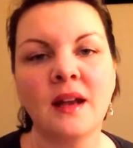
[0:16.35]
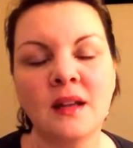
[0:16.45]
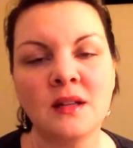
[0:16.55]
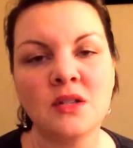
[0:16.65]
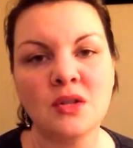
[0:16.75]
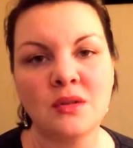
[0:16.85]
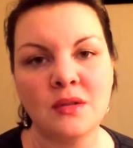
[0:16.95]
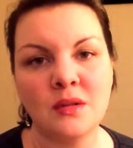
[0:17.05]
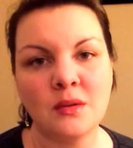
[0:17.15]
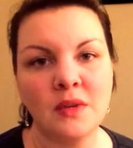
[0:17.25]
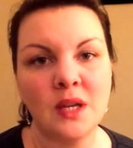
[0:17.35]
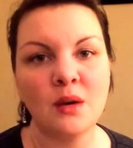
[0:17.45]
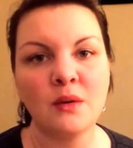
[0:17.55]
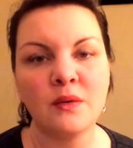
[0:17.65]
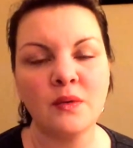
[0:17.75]
in to do a
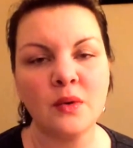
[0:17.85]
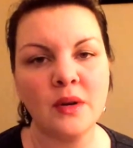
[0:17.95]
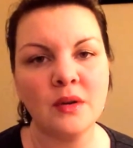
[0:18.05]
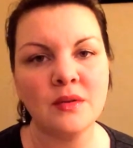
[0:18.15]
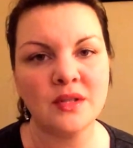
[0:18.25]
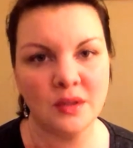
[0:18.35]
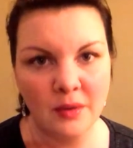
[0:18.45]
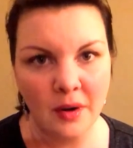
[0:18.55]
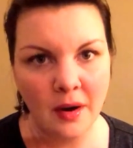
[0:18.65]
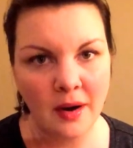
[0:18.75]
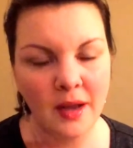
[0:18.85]
video for you sooner.